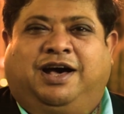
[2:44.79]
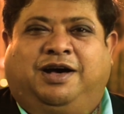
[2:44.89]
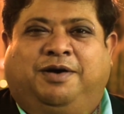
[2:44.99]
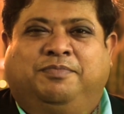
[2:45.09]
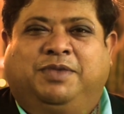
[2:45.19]

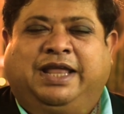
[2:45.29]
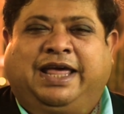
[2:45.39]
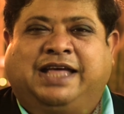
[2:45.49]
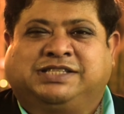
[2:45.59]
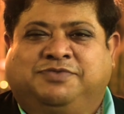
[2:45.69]
um,
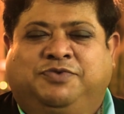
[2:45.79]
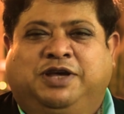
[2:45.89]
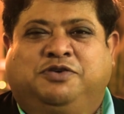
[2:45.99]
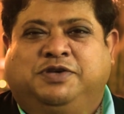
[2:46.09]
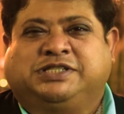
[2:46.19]
like as
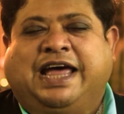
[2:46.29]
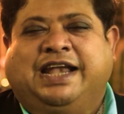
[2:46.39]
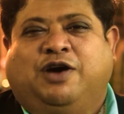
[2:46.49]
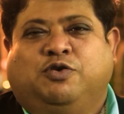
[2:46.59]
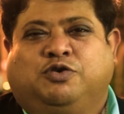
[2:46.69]
we, we
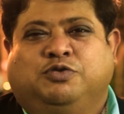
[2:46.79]
stand out